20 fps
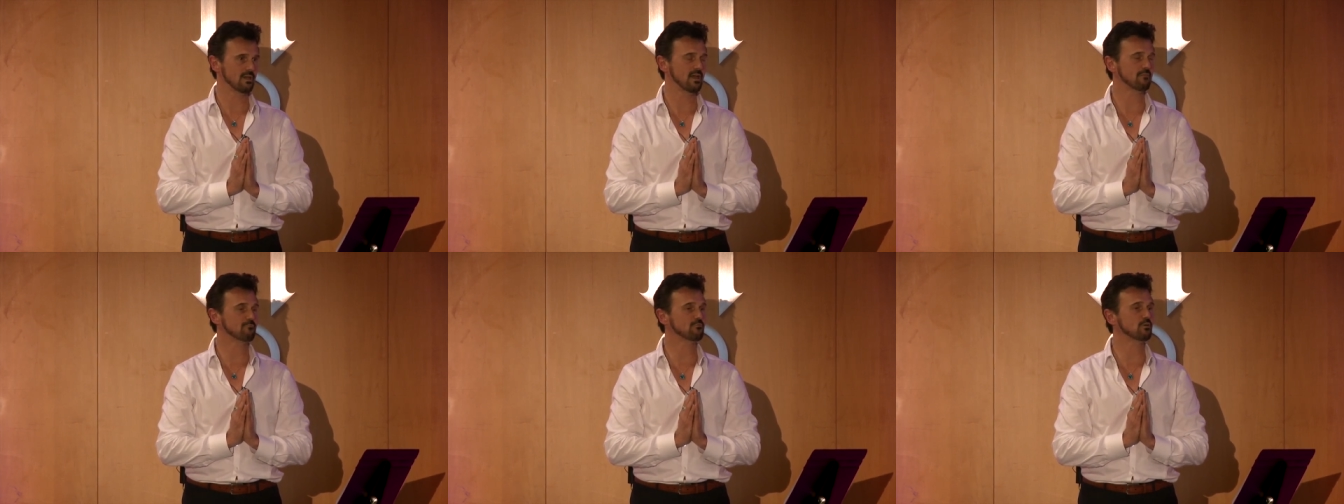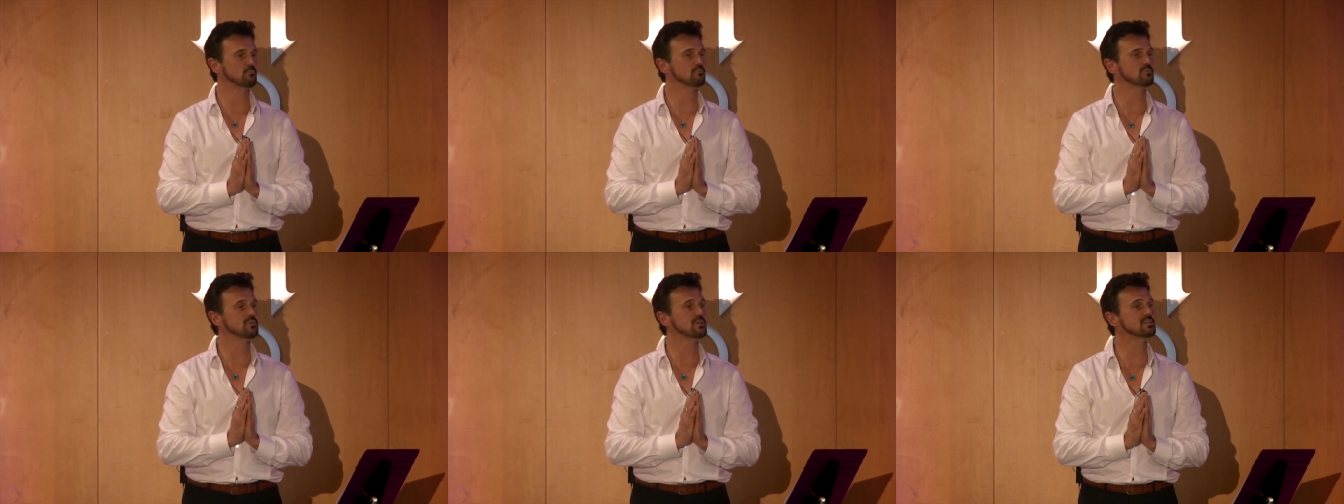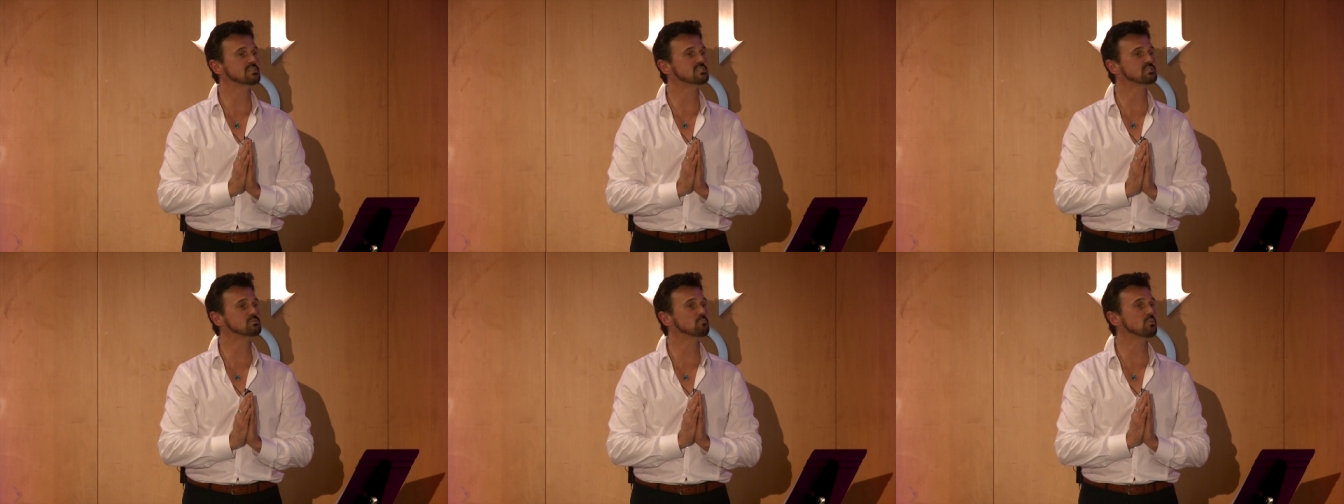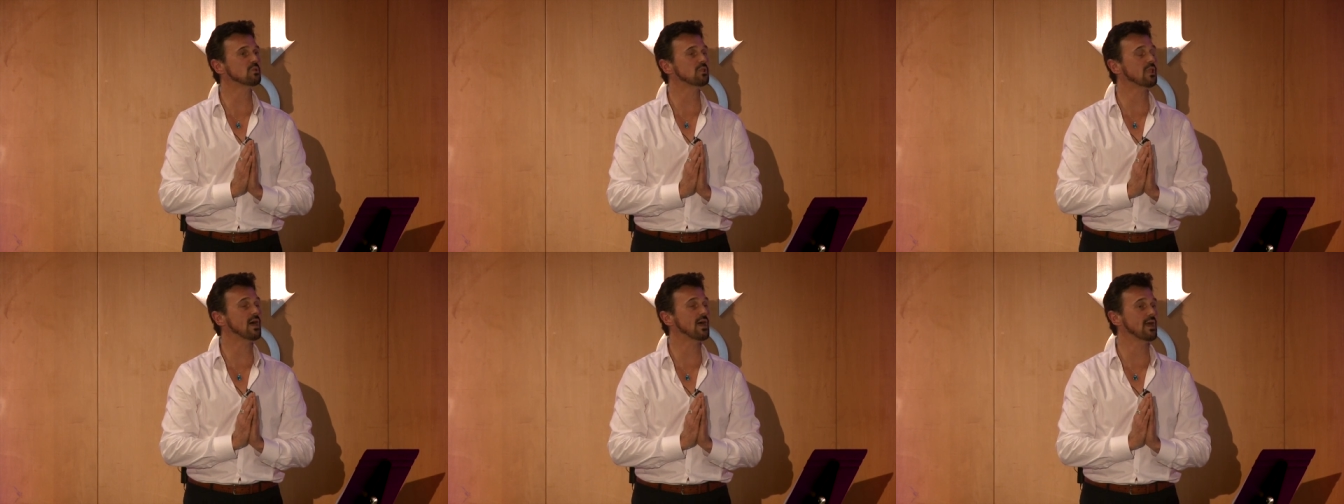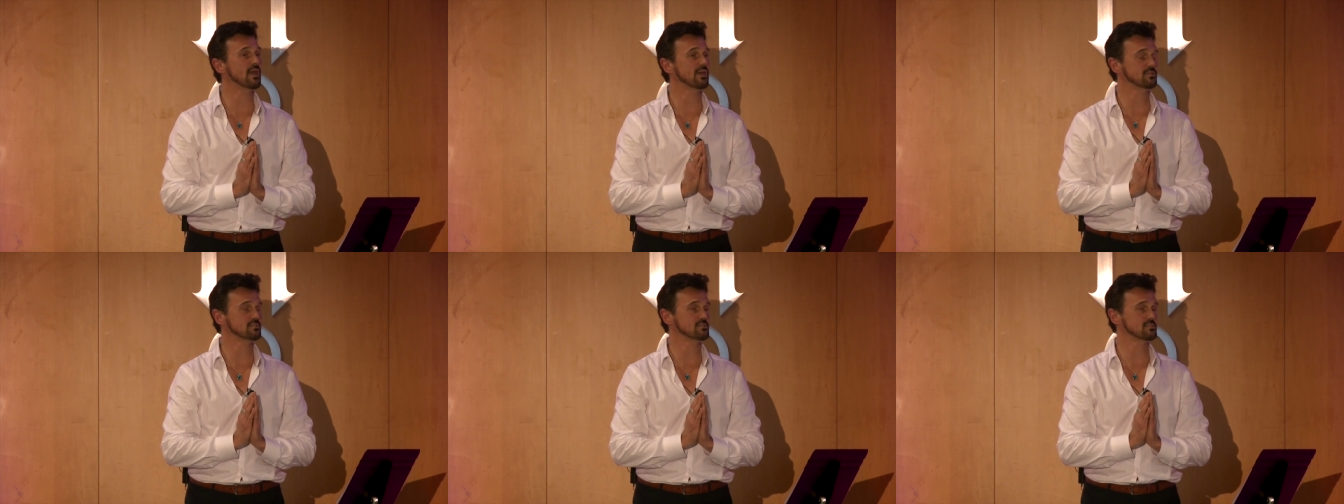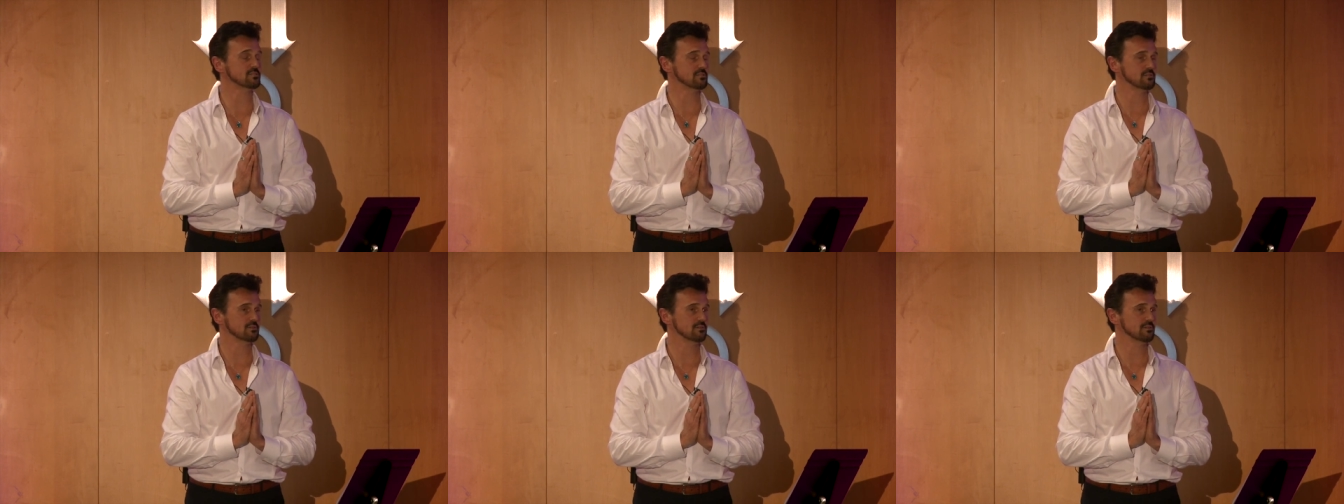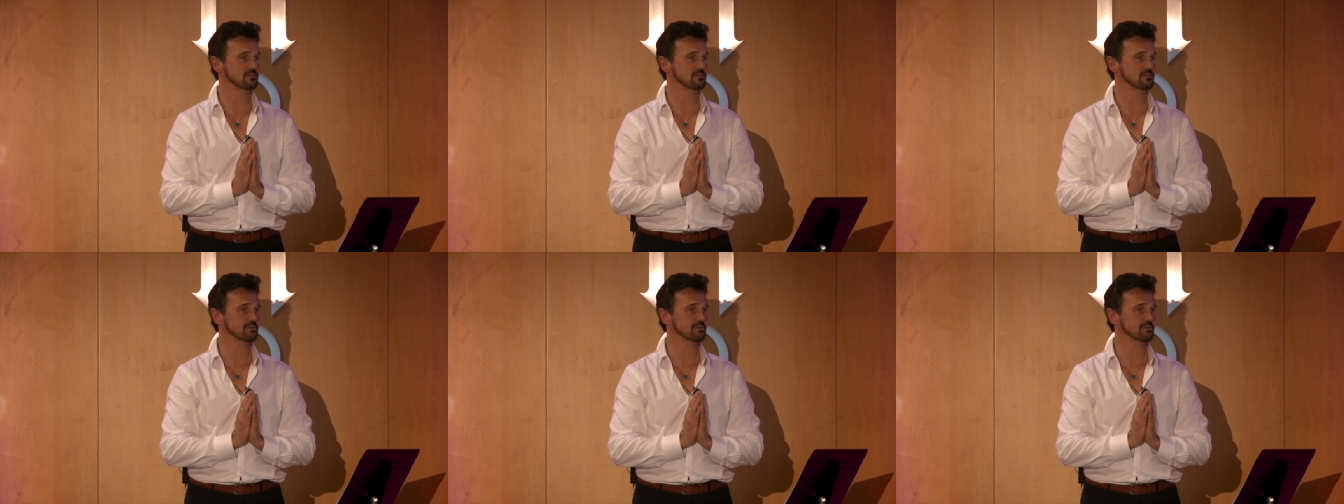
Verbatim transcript: And from this place,